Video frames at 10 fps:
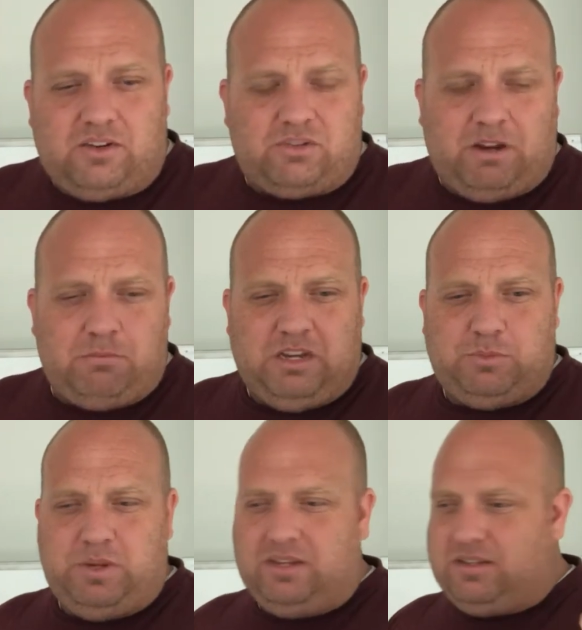There's a Mountain Mike's
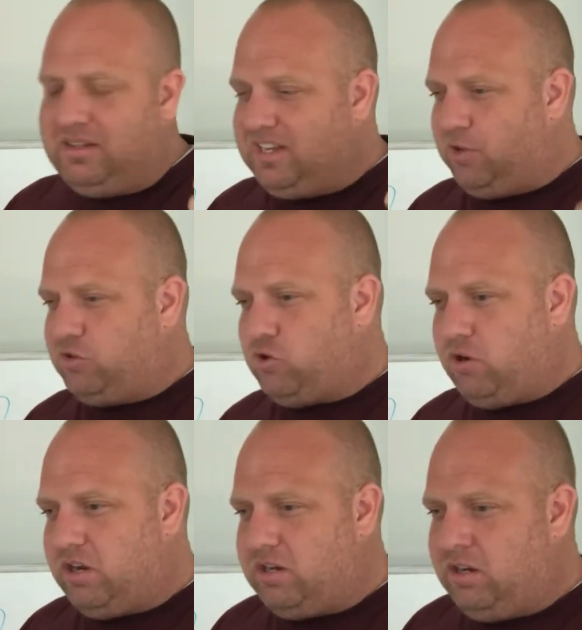Pizza in South
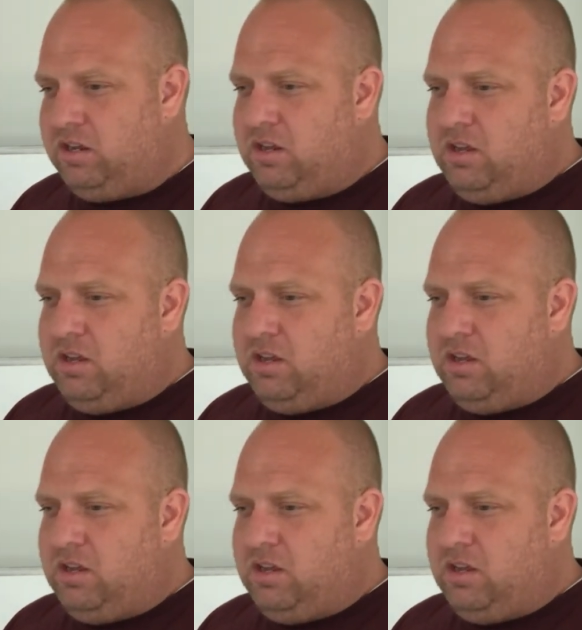Jordan.